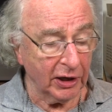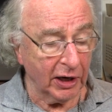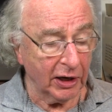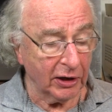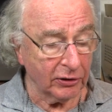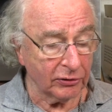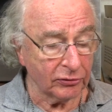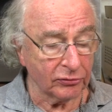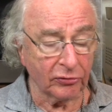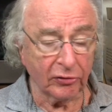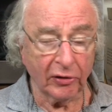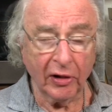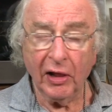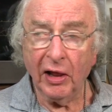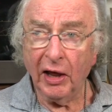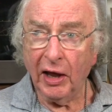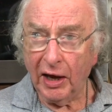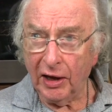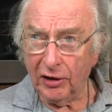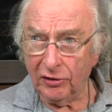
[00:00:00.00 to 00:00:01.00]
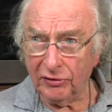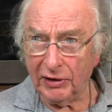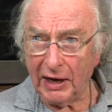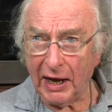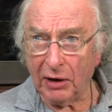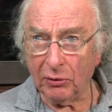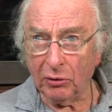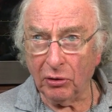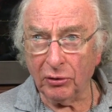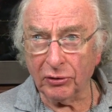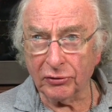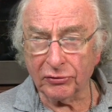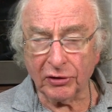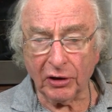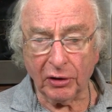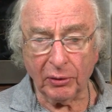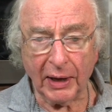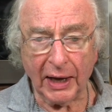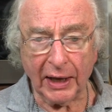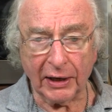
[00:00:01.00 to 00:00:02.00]
years, has now
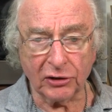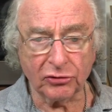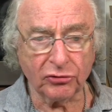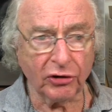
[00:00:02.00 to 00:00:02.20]
also had a